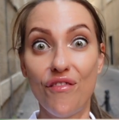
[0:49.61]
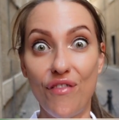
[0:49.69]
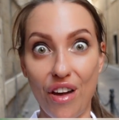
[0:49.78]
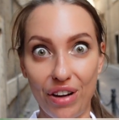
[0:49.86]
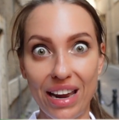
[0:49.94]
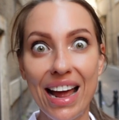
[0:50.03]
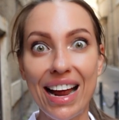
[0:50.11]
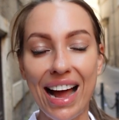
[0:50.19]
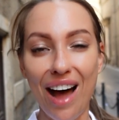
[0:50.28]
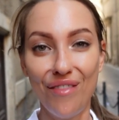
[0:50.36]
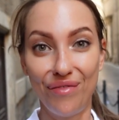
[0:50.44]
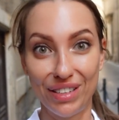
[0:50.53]
very
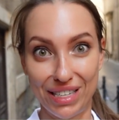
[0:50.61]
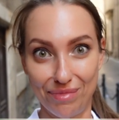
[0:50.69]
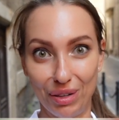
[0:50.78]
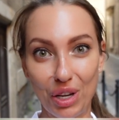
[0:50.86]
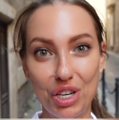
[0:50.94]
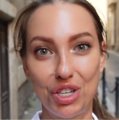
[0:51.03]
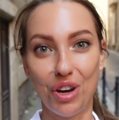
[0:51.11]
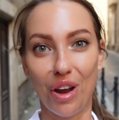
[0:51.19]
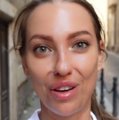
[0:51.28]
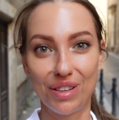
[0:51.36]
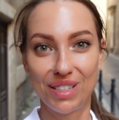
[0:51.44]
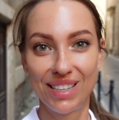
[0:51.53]
comfortable shoes.